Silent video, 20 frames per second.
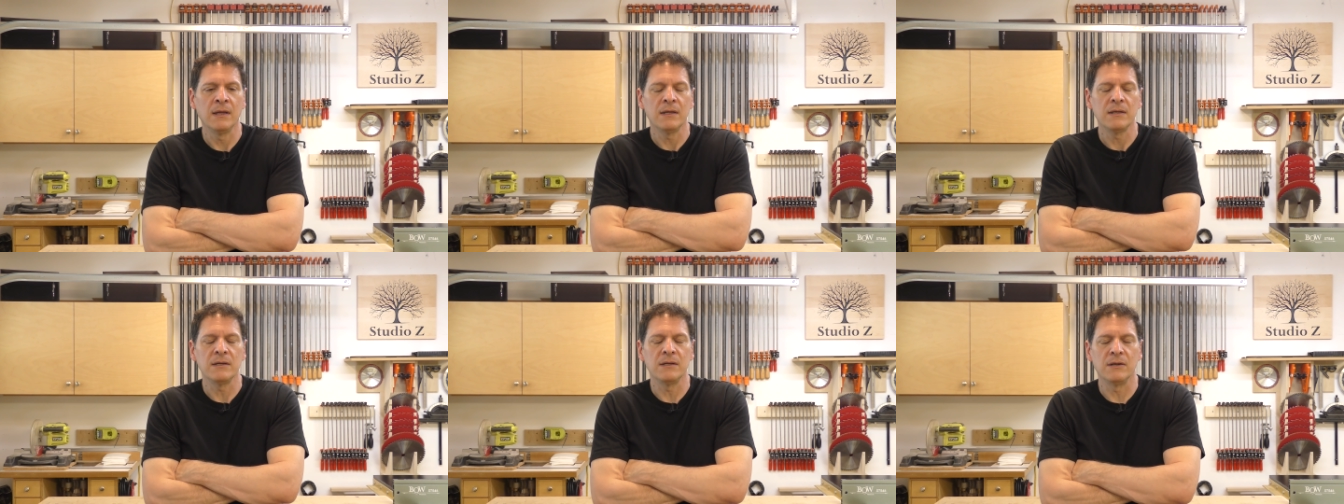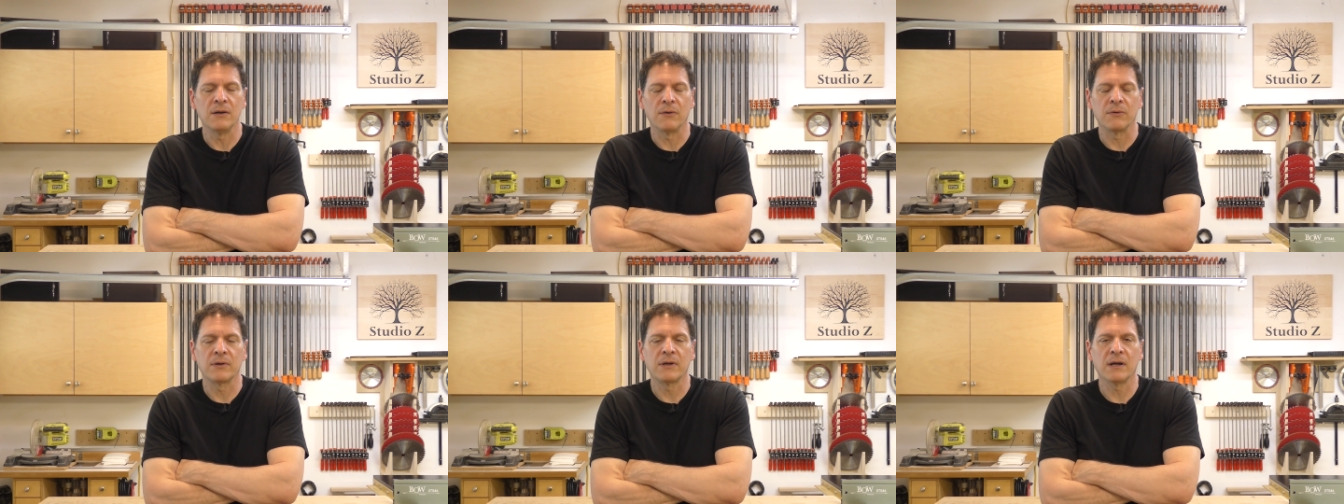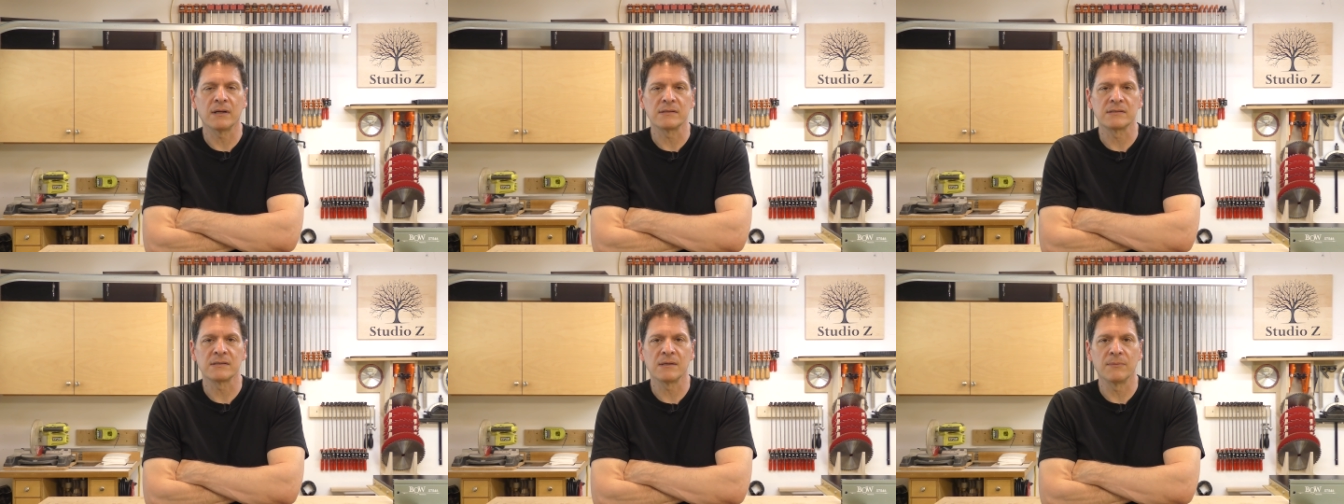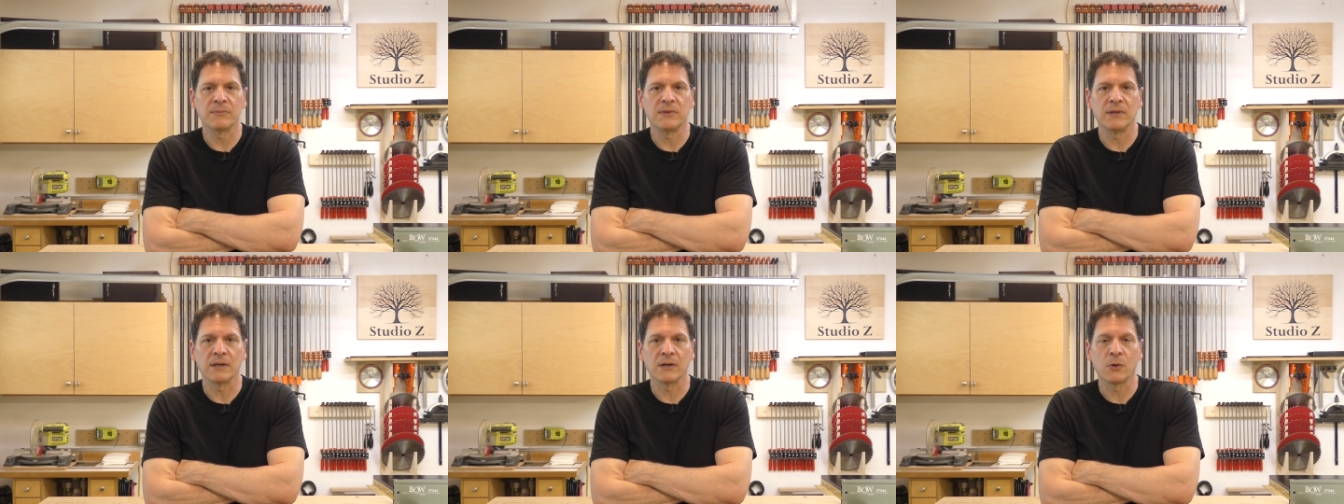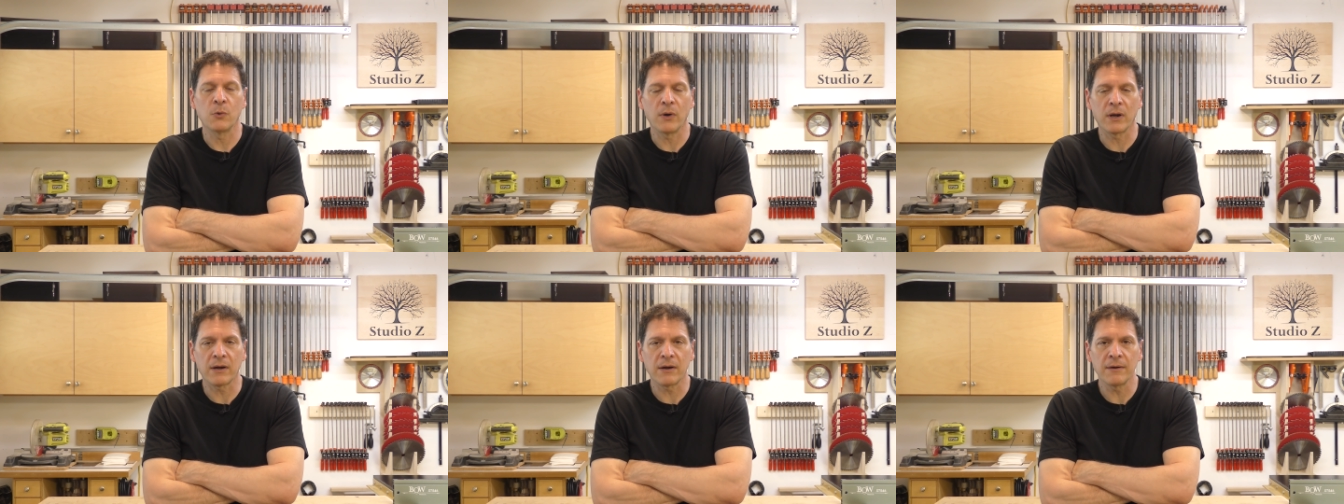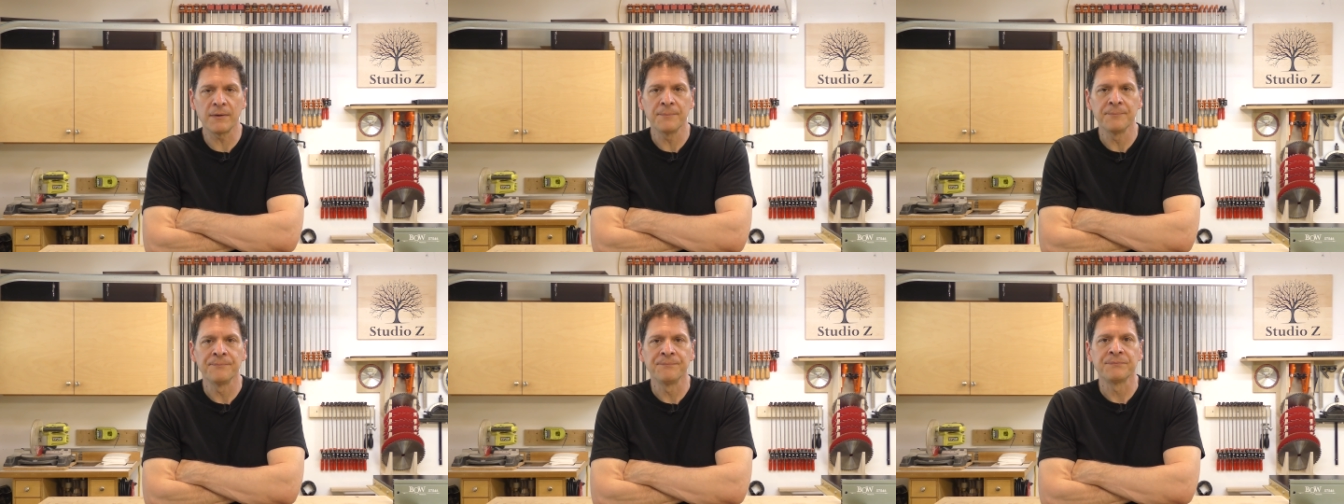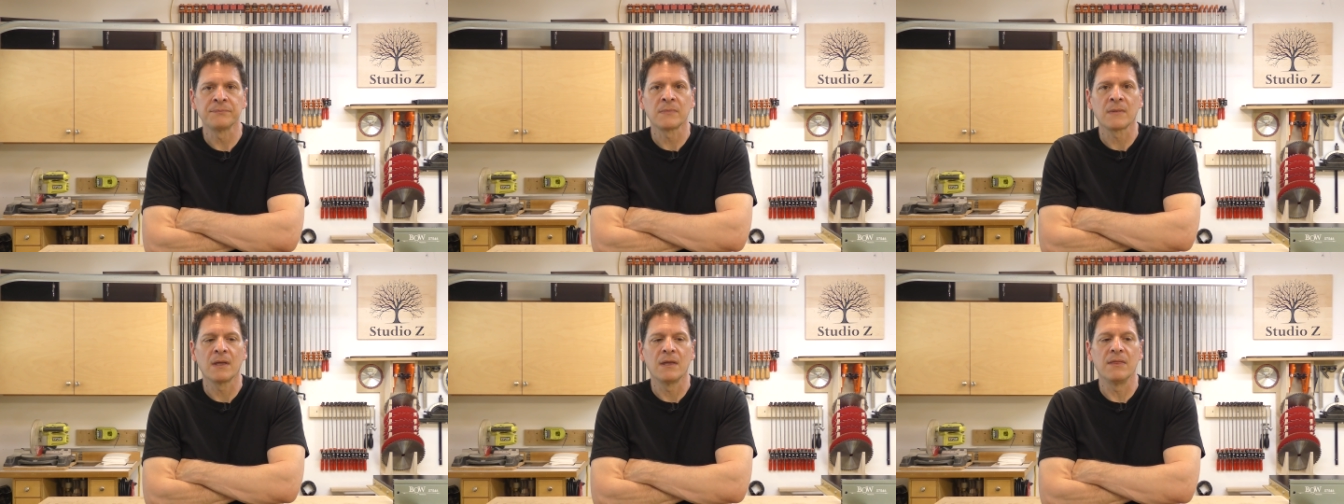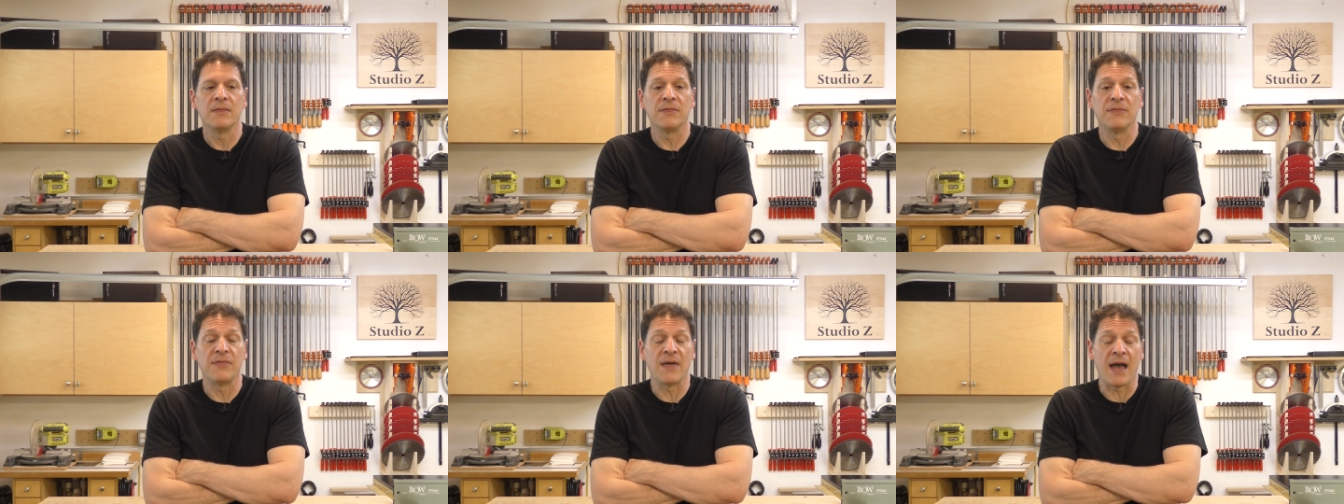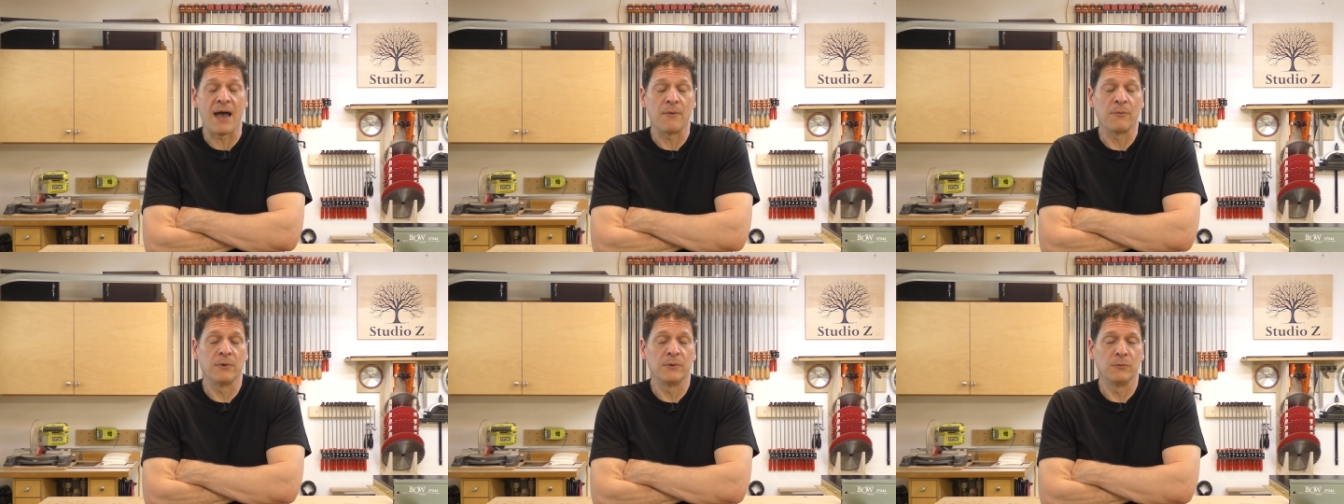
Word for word: you know cut something quicker that